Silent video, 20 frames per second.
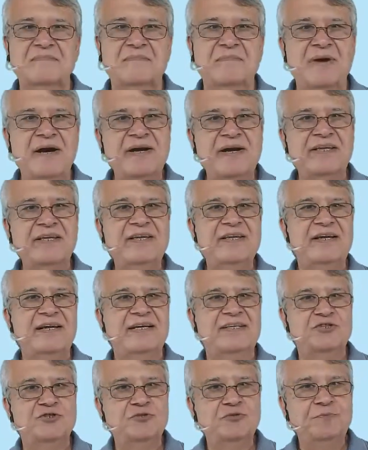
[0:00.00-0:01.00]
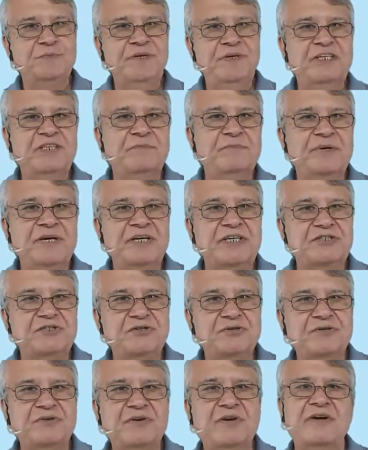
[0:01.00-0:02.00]
Marking a 2-beat
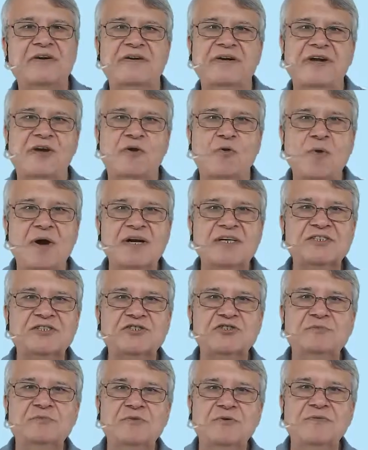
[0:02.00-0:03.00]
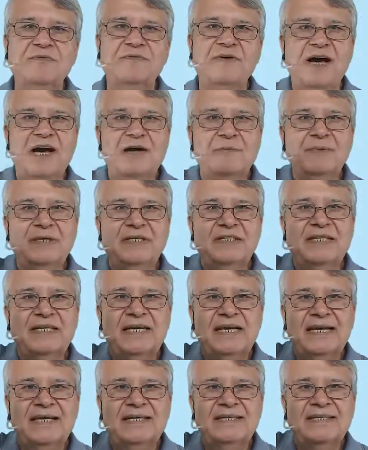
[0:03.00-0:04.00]
measure requires to move arm and
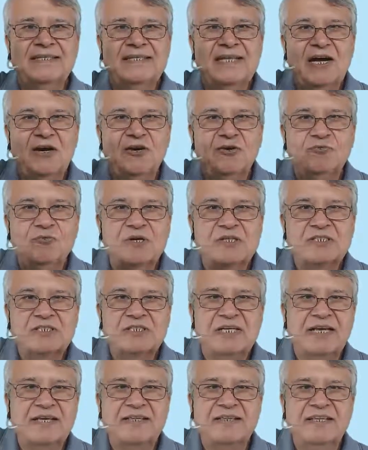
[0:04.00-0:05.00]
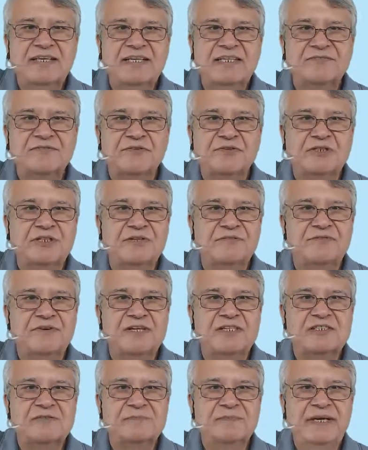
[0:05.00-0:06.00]
hand downwards like this for the
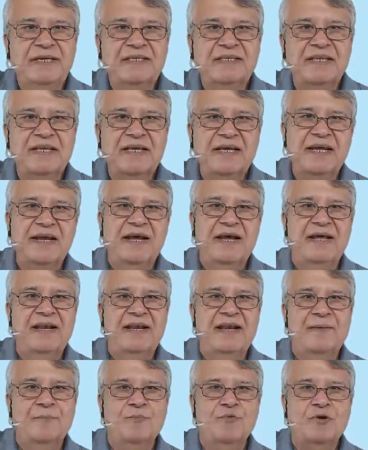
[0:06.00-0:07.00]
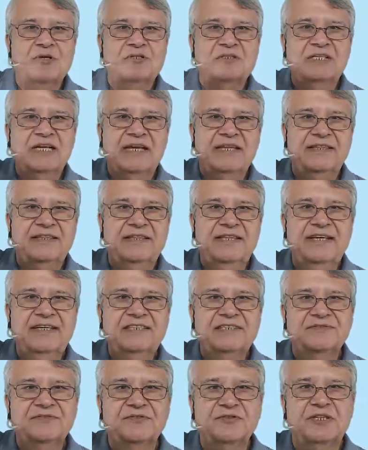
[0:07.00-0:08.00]
first beat and upwards like
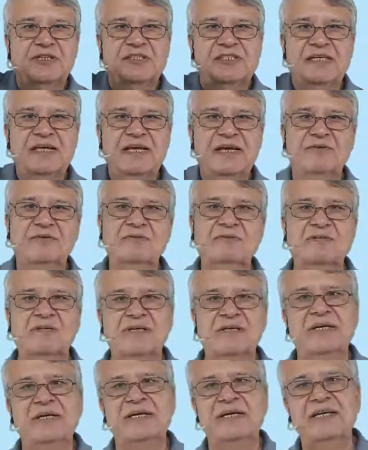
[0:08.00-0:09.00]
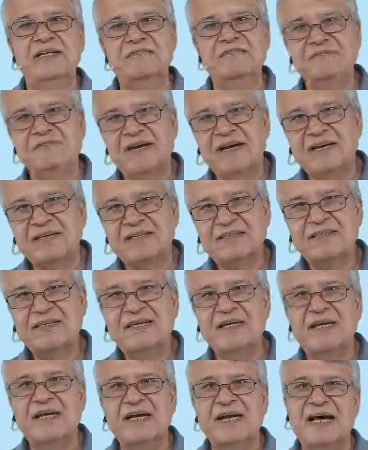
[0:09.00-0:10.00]
this for the second. In fact,
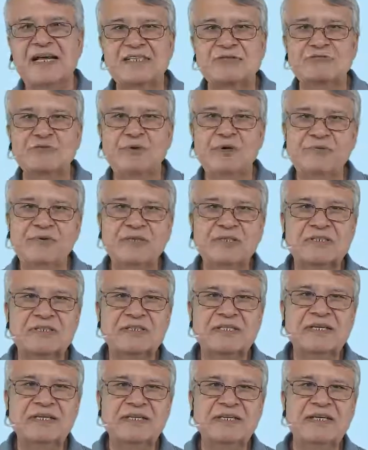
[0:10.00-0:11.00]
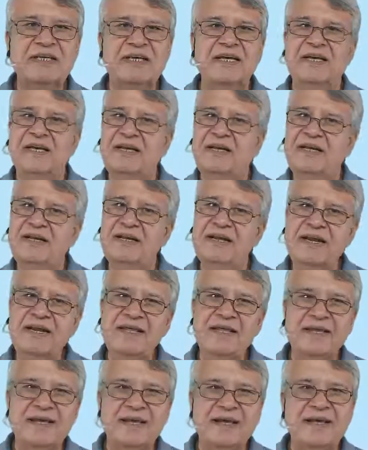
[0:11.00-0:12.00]
as we will see, in
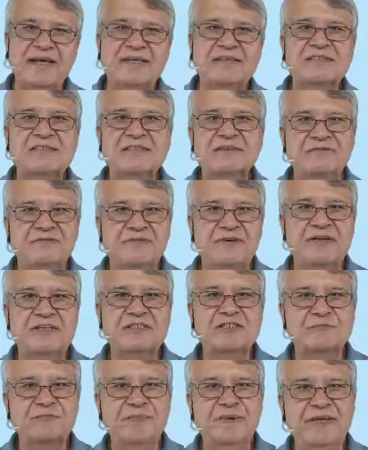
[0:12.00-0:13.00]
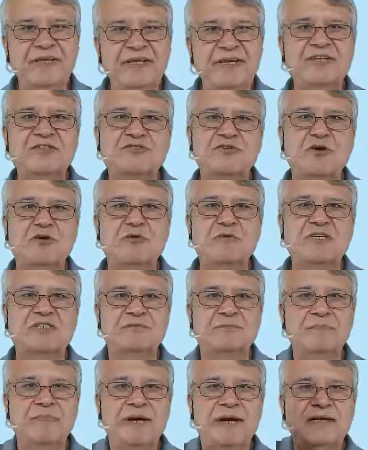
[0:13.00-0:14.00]
any case the first beat is
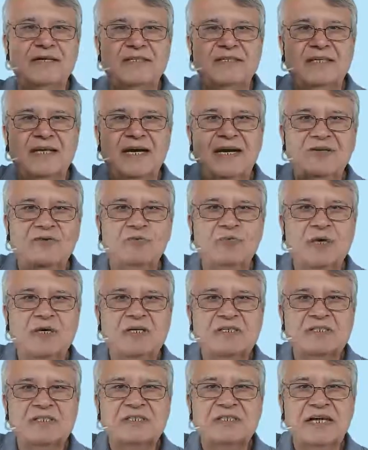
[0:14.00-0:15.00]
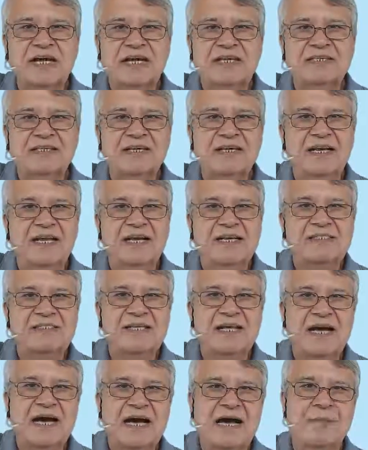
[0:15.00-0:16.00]
always marked downwards and the
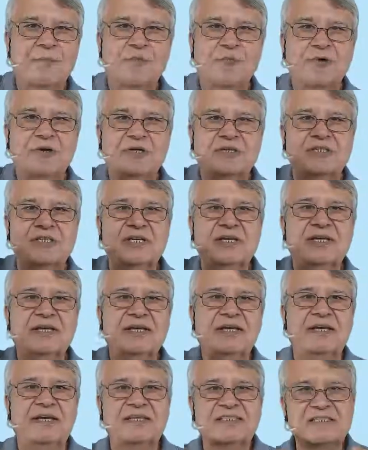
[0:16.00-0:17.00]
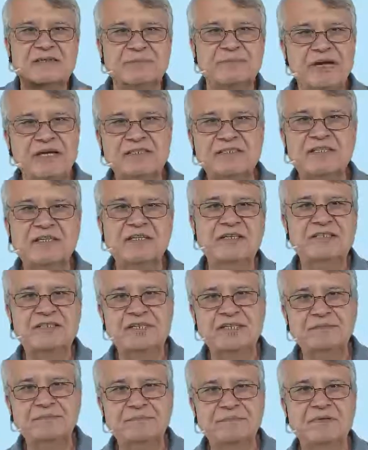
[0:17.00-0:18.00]
last upwards. It's amazingly
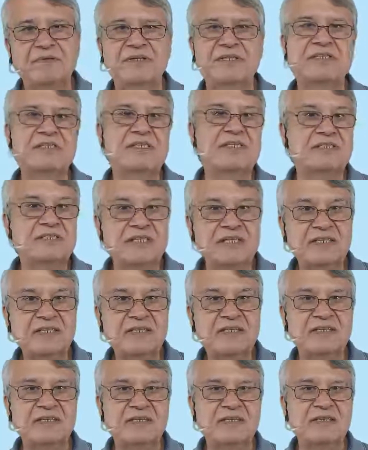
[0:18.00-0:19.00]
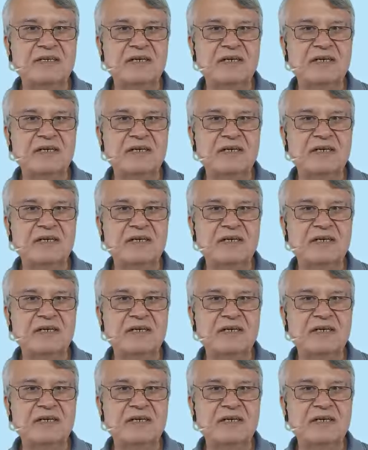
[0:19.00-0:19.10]
simple, isn't it?